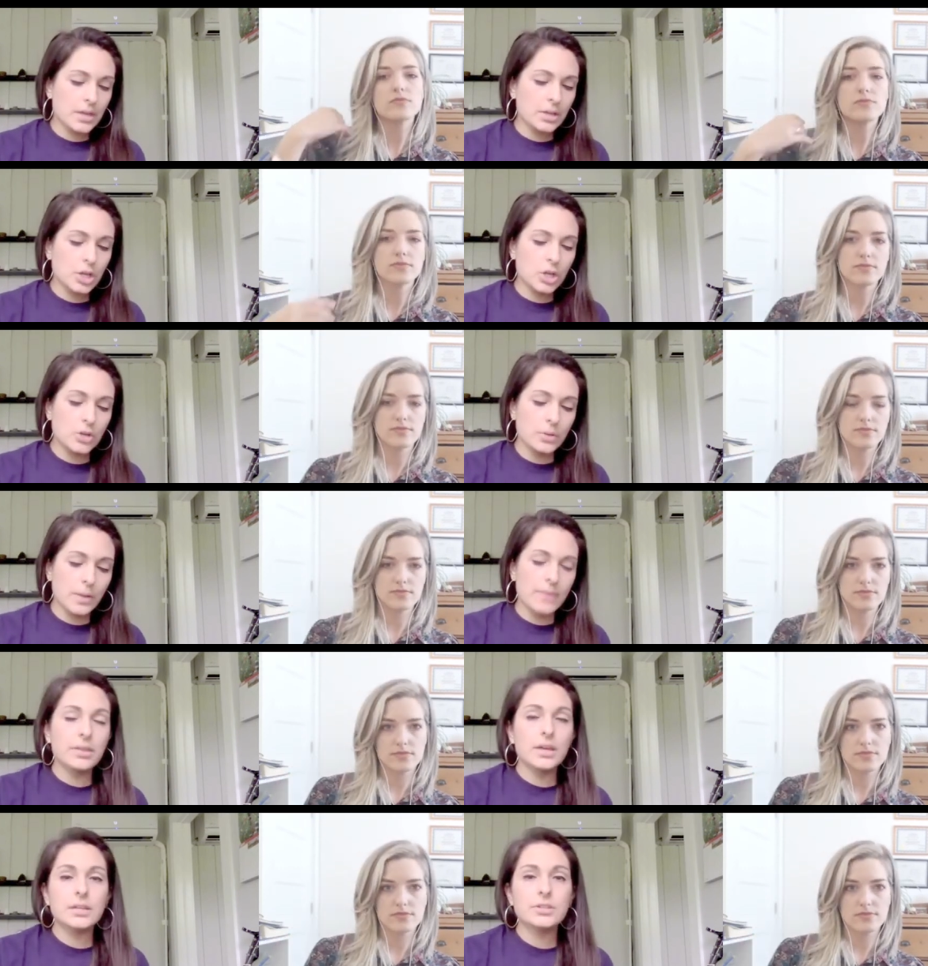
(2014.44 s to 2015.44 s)
Speaker 1: new i
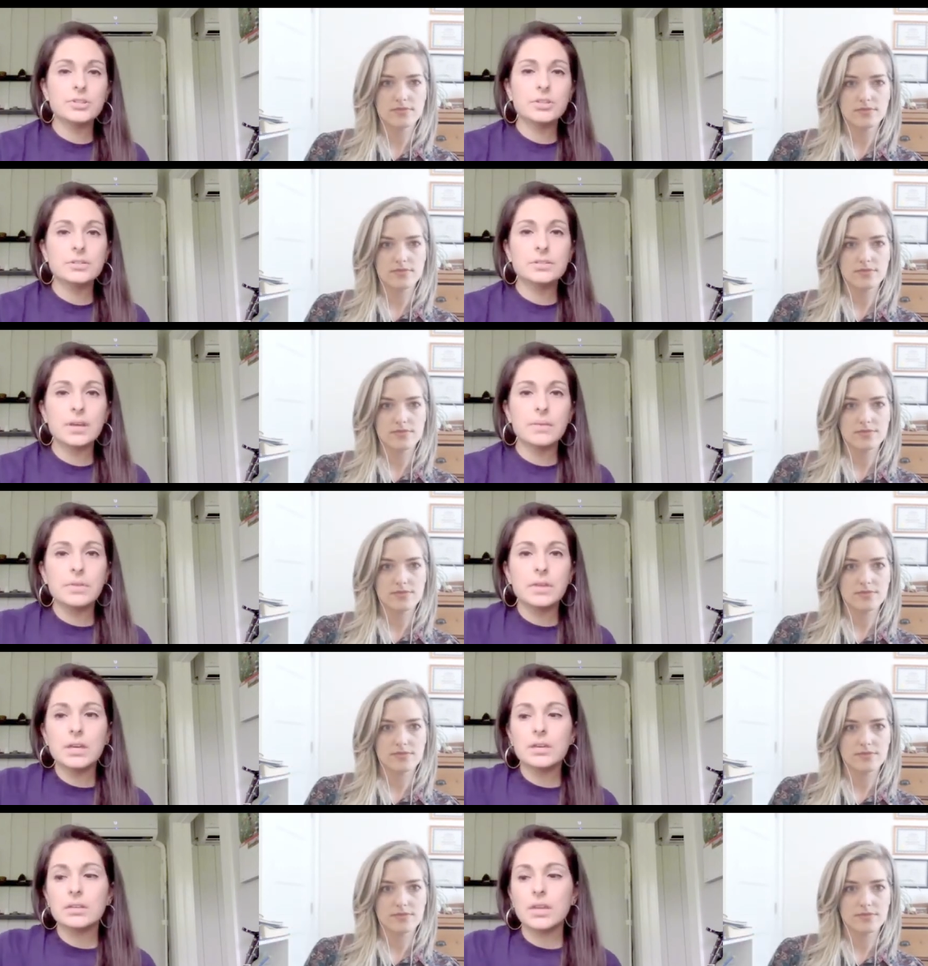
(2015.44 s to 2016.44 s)
think it's just
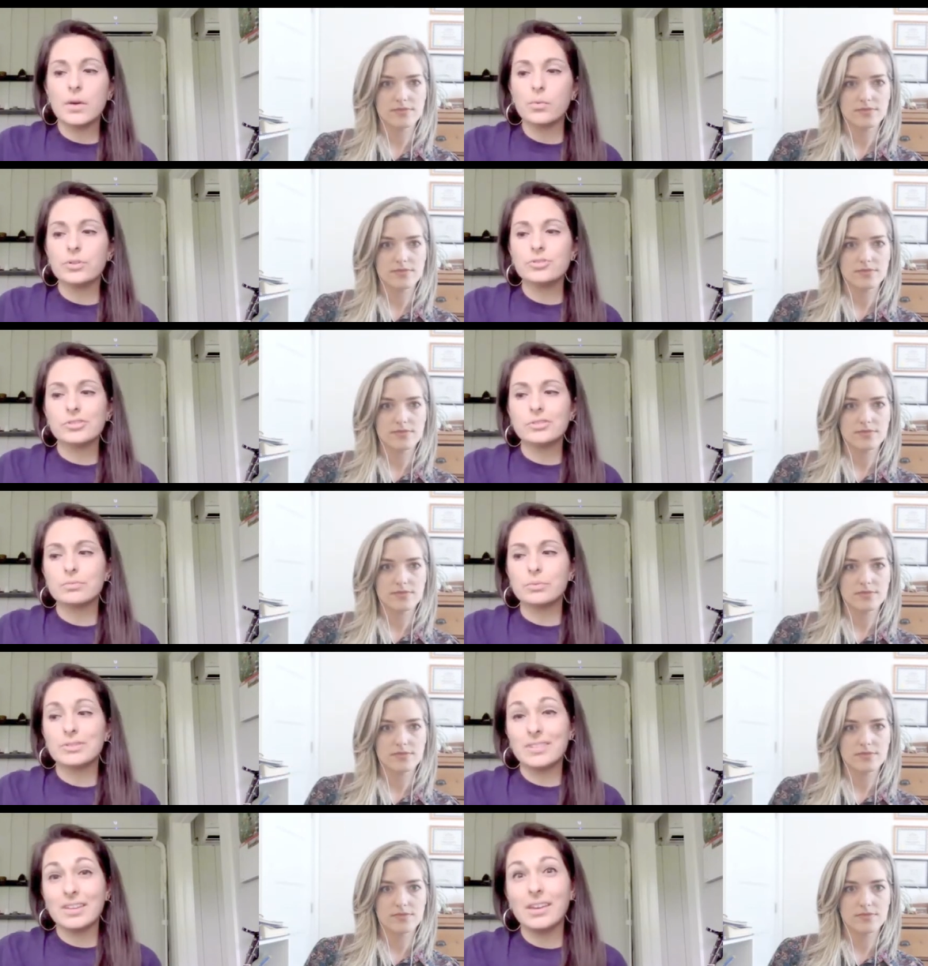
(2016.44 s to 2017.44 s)
something that we're just we're
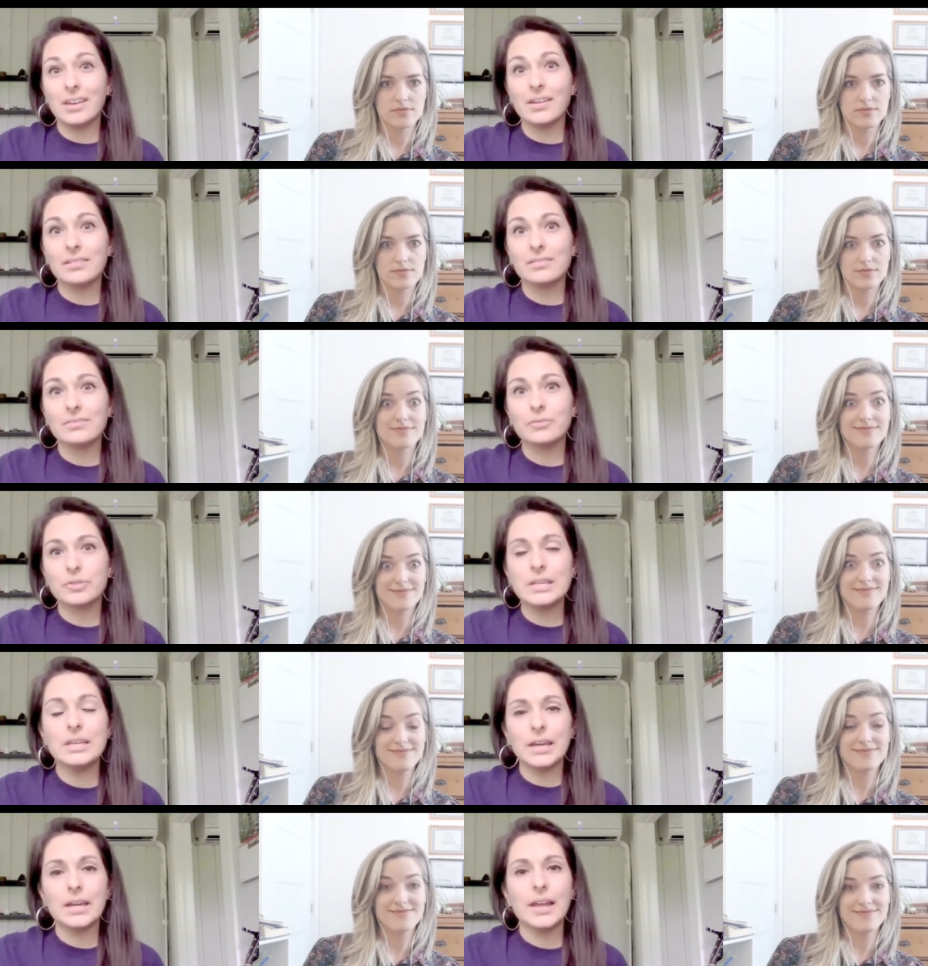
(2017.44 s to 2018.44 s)
seeing we're
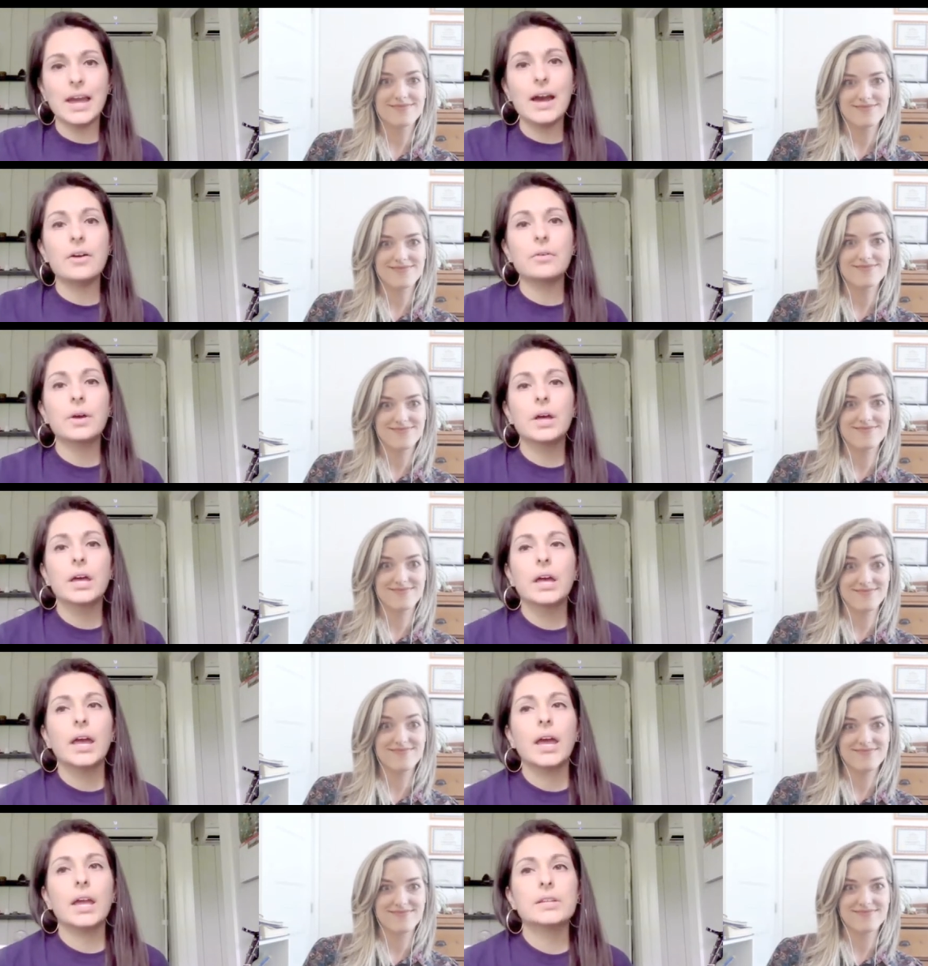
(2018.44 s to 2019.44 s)
seeing mm-hmm. it now mm-hmm.
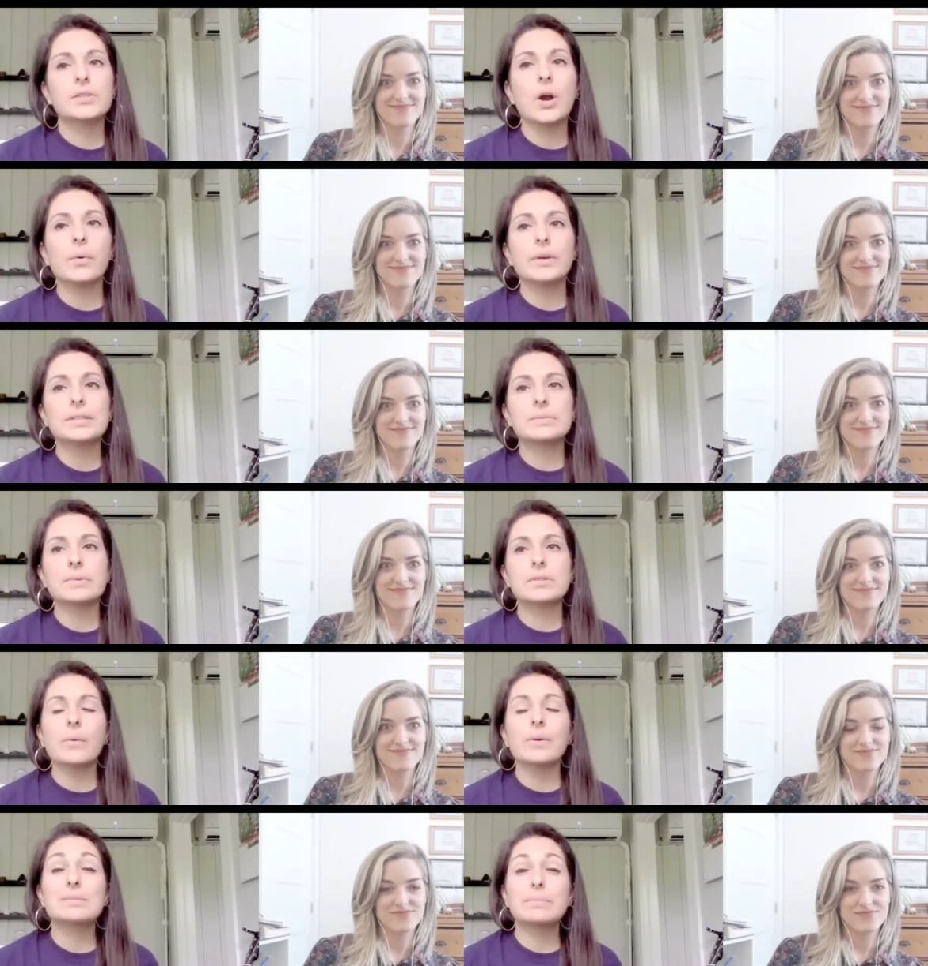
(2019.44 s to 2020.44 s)
and it's always it's
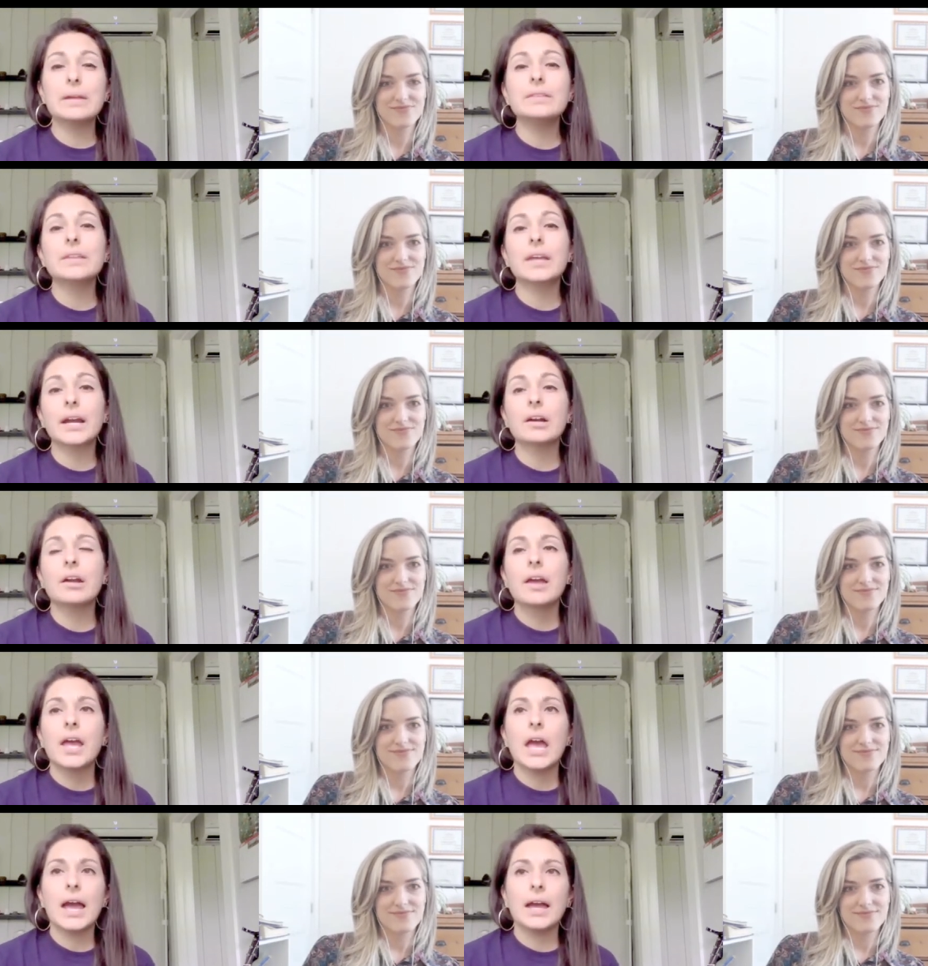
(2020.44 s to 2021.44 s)
always been there
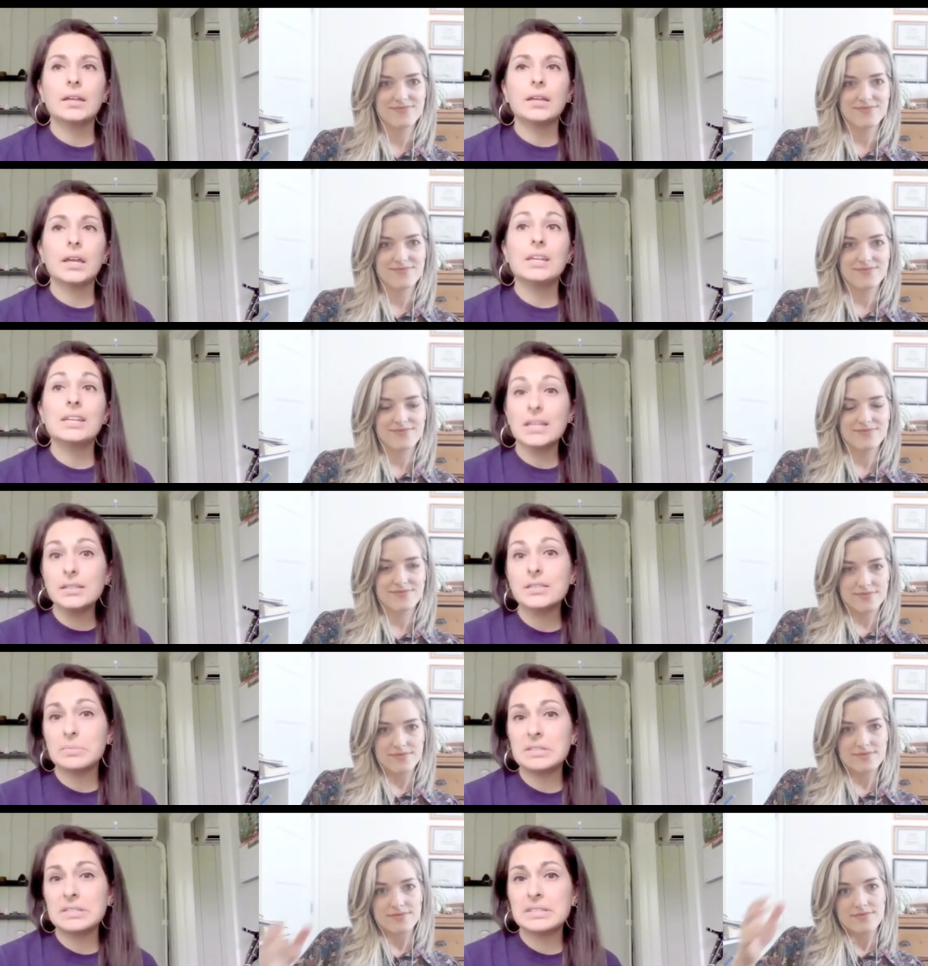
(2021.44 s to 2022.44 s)
and it needs to
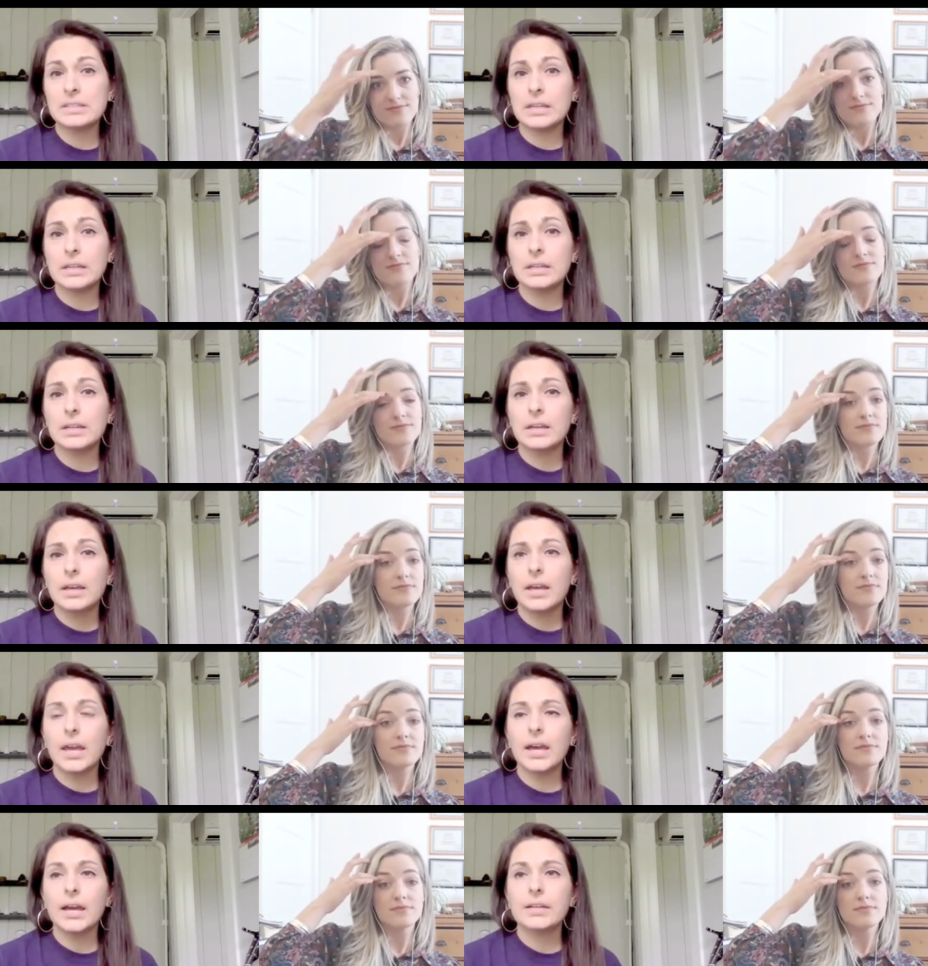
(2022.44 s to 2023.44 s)
be seen
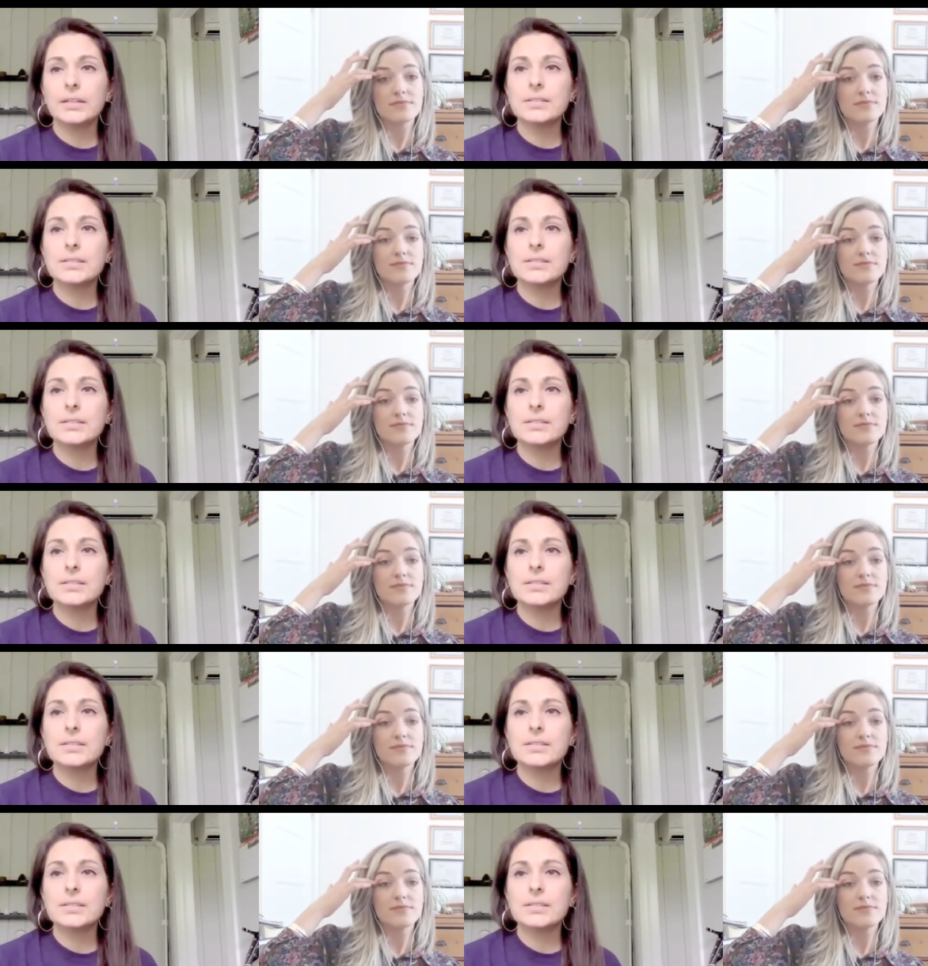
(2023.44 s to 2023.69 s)
and